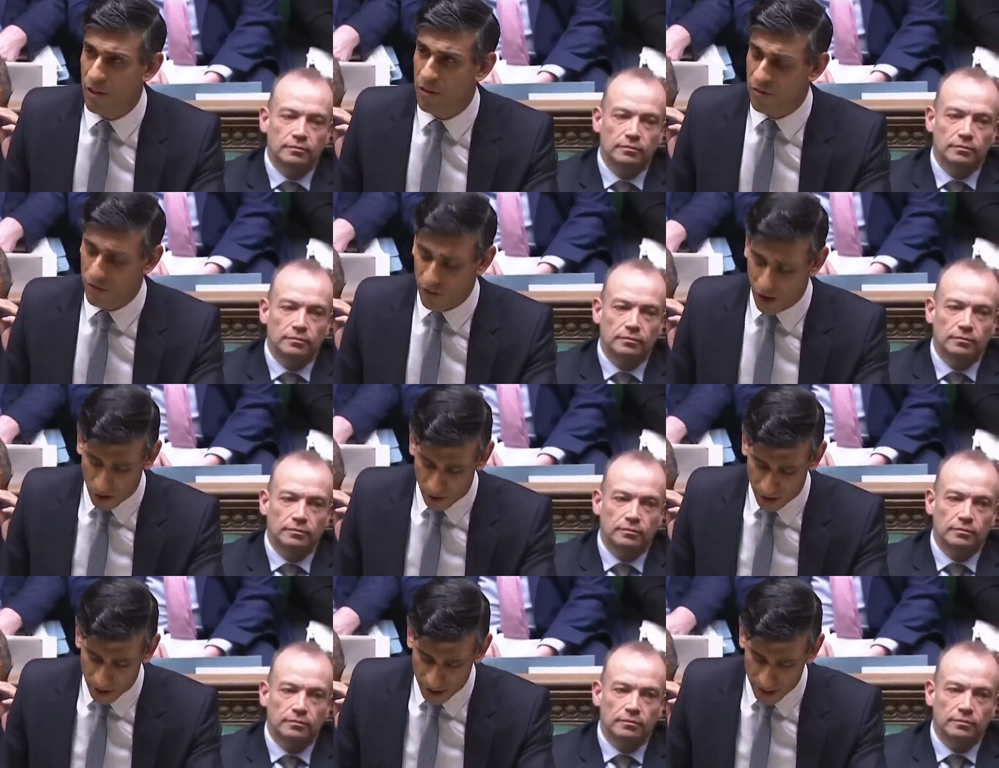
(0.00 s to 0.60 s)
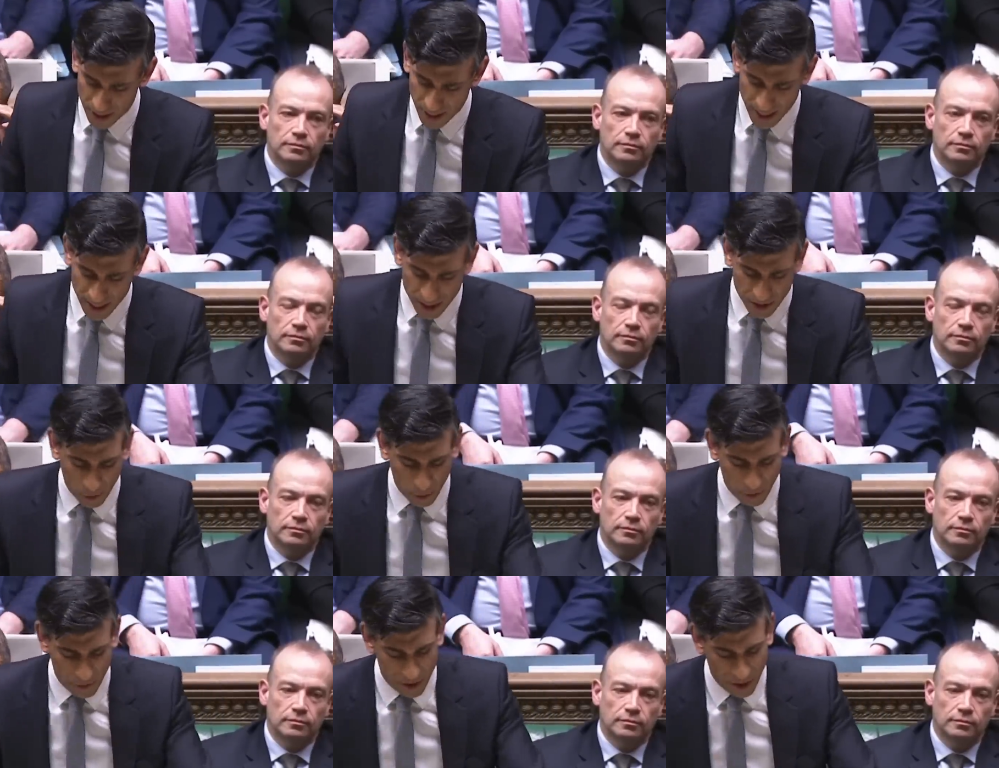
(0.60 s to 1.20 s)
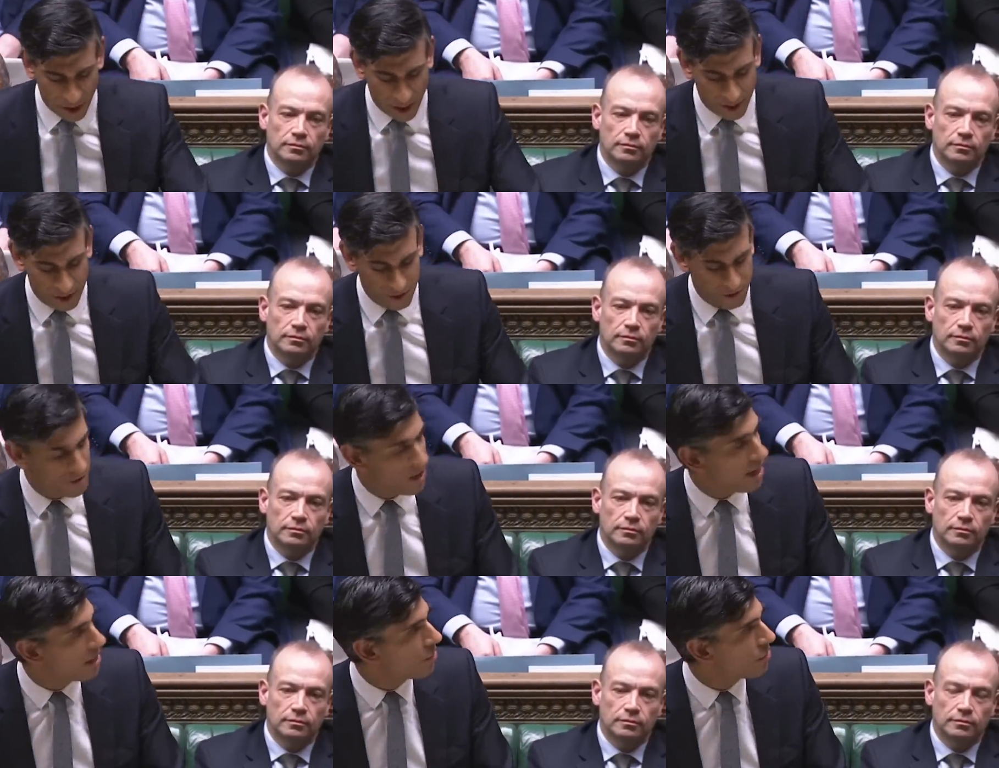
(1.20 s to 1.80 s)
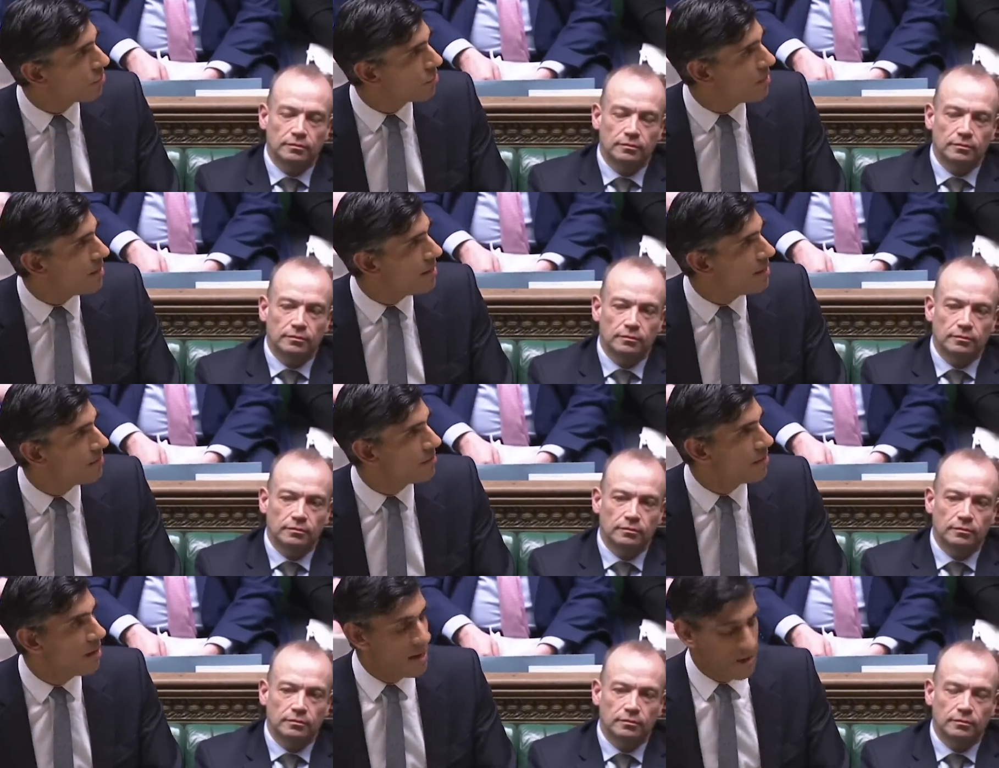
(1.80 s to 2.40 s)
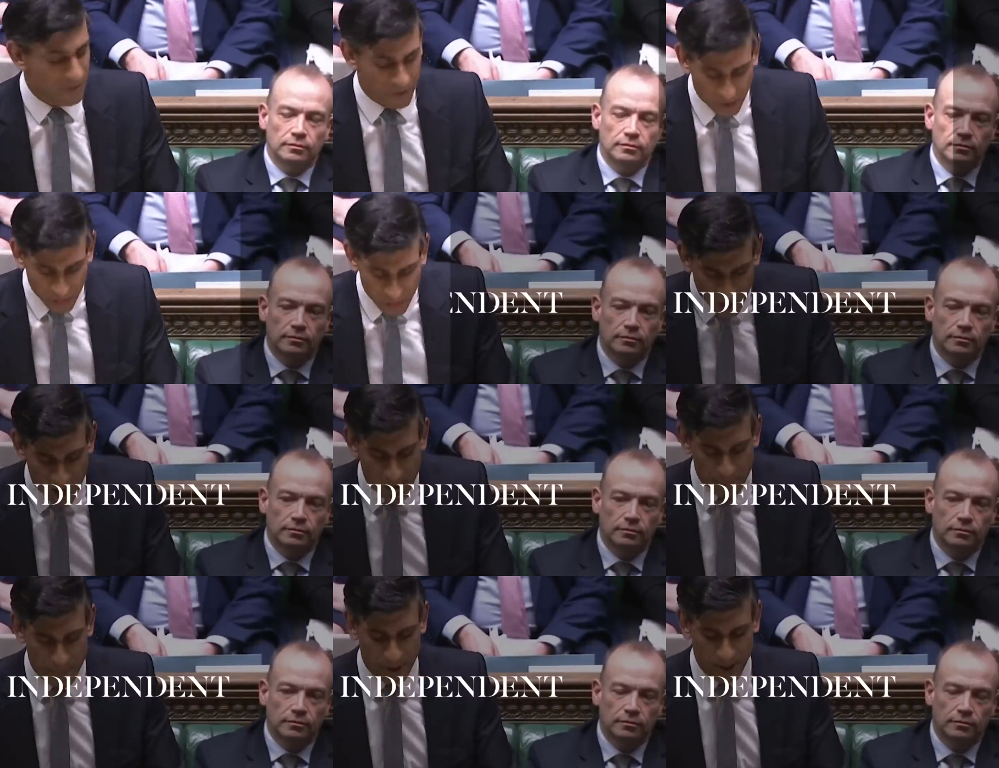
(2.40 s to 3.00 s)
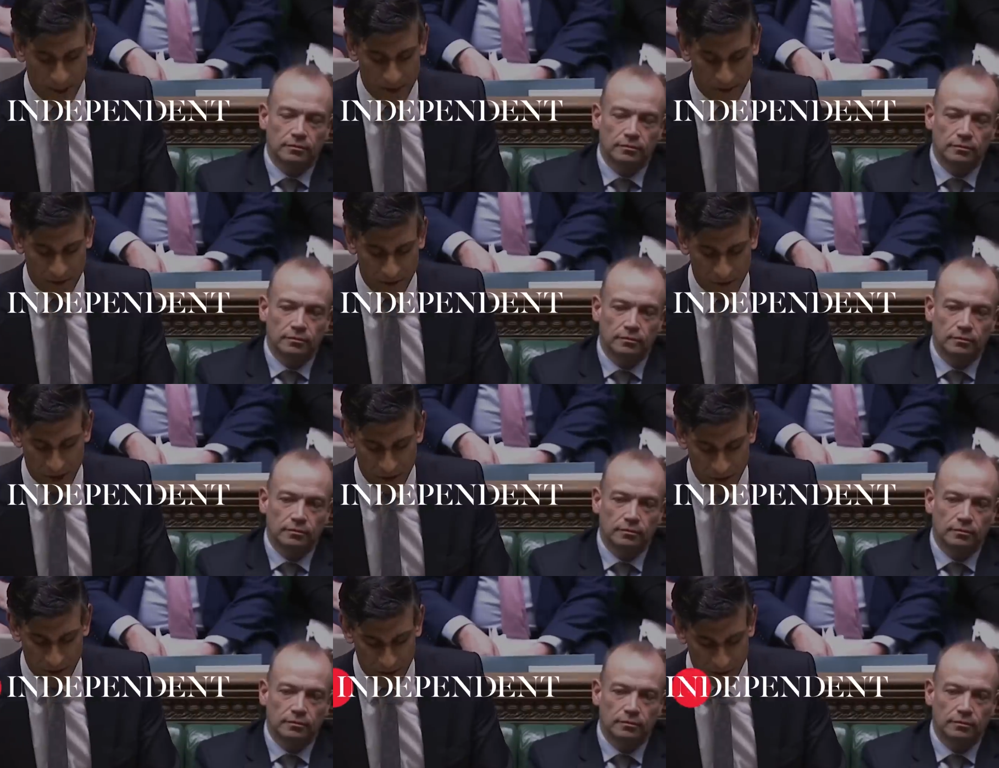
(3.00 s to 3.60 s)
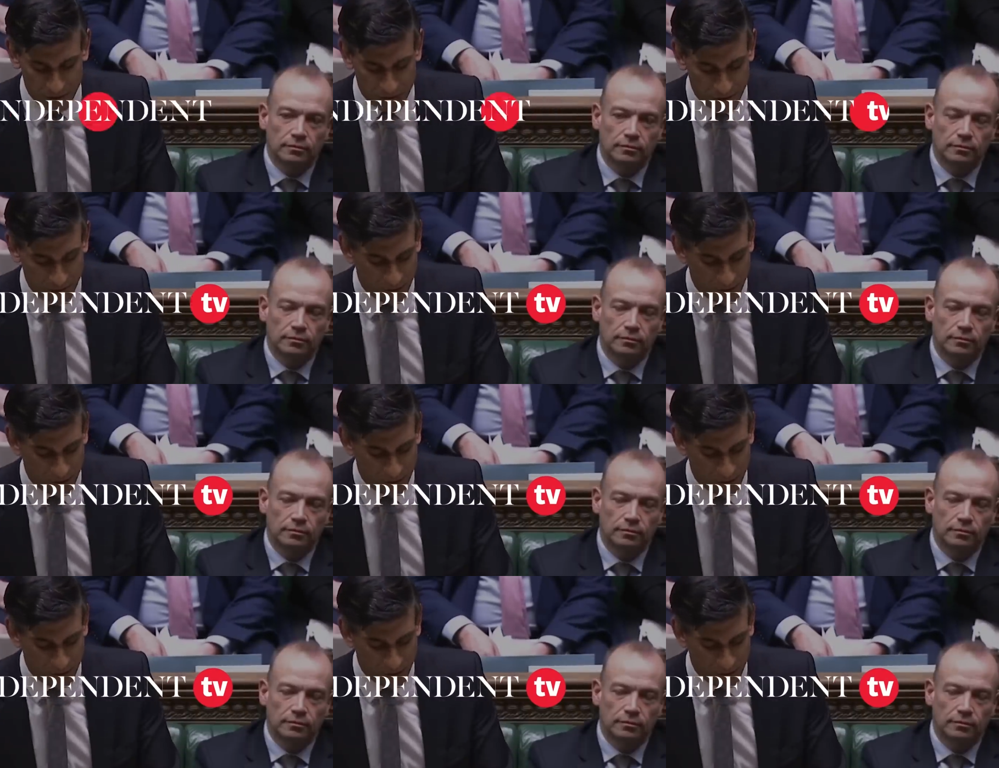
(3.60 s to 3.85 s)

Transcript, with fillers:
Speaker 1: the Foreign and Northern Ireland Secretaries, for their perseverance.